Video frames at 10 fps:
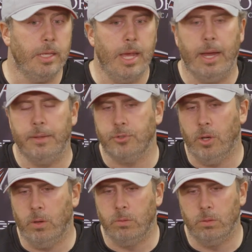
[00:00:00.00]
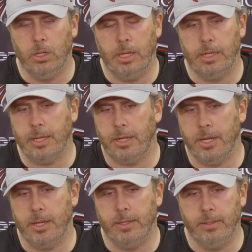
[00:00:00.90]
Yeah, so uh,
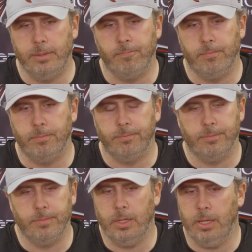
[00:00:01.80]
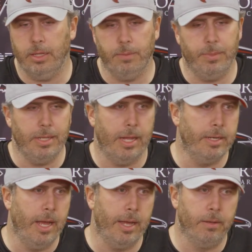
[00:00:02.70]
Tajae, uh, he'd be day to
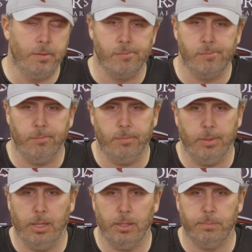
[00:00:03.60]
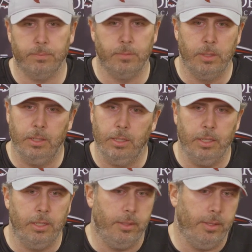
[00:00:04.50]
day. Uh,
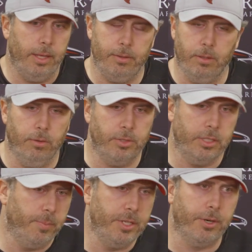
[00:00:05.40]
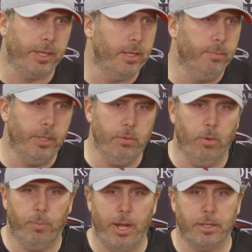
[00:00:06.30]
you know, those things will be tricky, but he
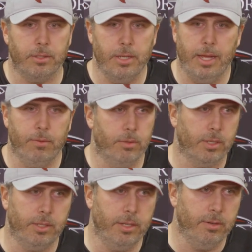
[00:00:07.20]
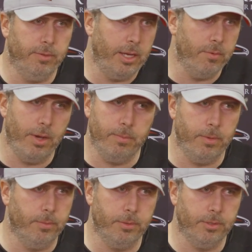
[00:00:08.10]
won't practice day. We'll continue to evaluate him,
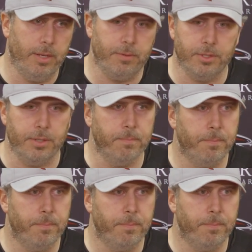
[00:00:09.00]
and we'll just have to see.